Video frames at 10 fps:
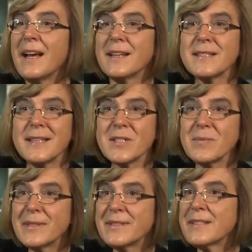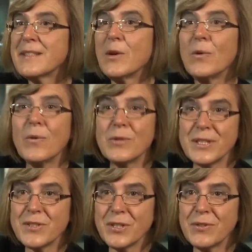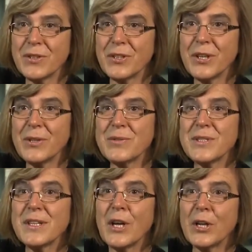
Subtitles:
assessments, audits you can use,